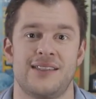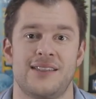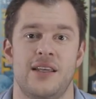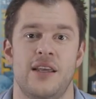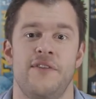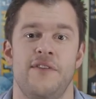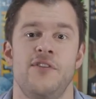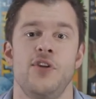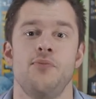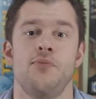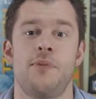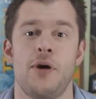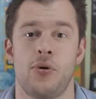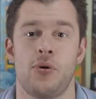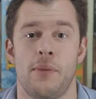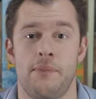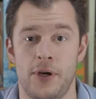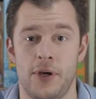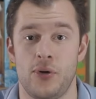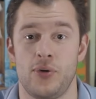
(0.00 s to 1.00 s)
if you built a
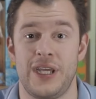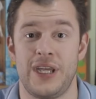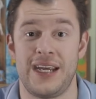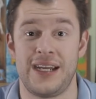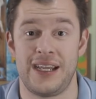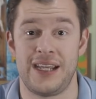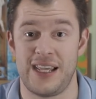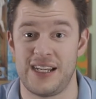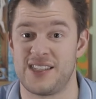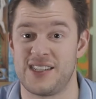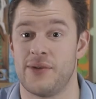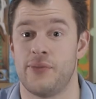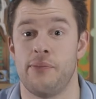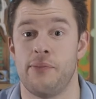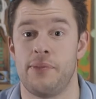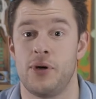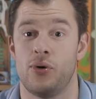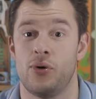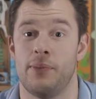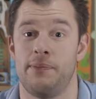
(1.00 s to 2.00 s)
building and then someone
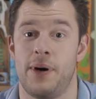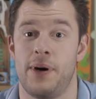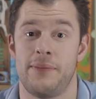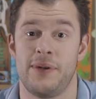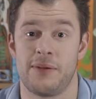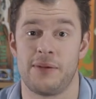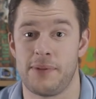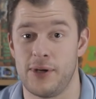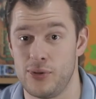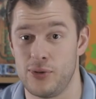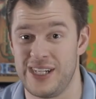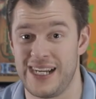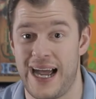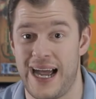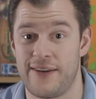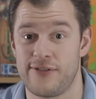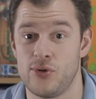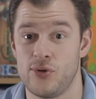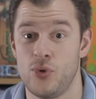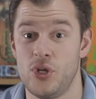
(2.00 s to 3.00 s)
built a public building
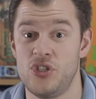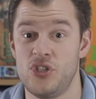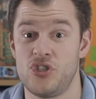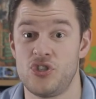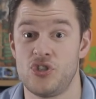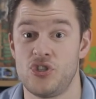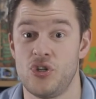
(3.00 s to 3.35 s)
afterwards,